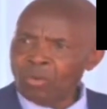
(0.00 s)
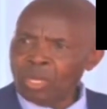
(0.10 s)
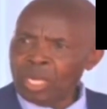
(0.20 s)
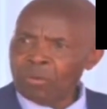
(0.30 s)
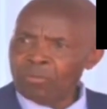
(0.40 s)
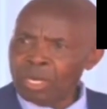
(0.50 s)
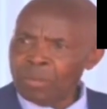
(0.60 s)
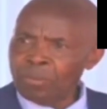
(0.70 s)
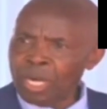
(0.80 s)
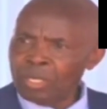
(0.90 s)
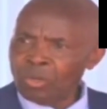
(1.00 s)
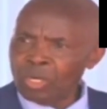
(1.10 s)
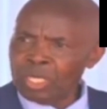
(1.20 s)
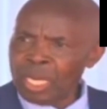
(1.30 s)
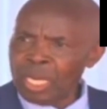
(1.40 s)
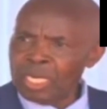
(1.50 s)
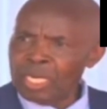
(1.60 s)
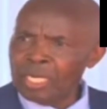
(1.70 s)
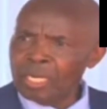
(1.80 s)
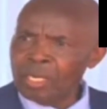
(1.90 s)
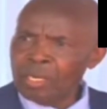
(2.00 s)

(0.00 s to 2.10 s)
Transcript: we are very much concerned,